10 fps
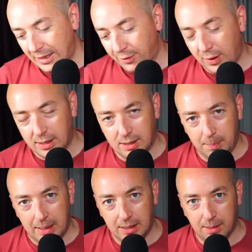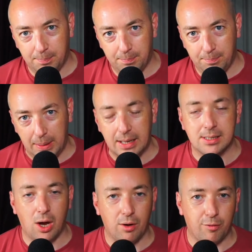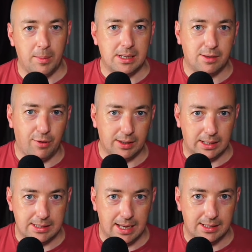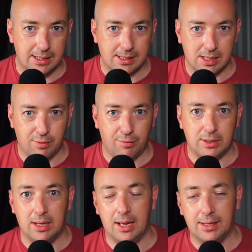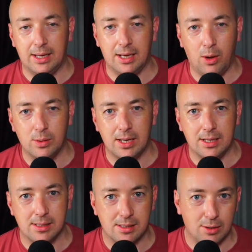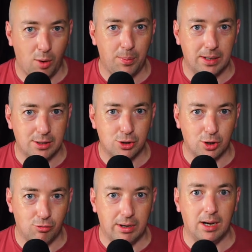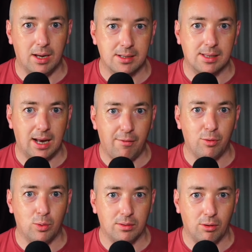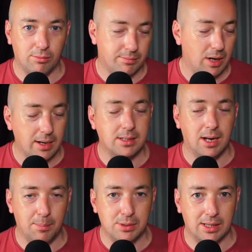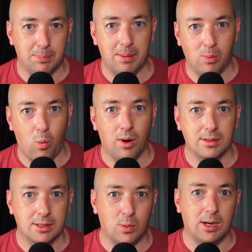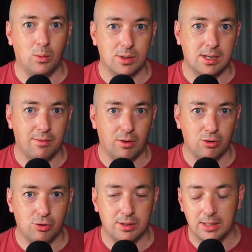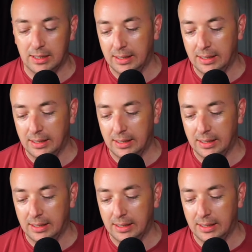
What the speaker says: The fact the biggest con for me is the fact that it's 18650. I think nowadays companies should realize that everyone, or 99% of the people who want a 21700,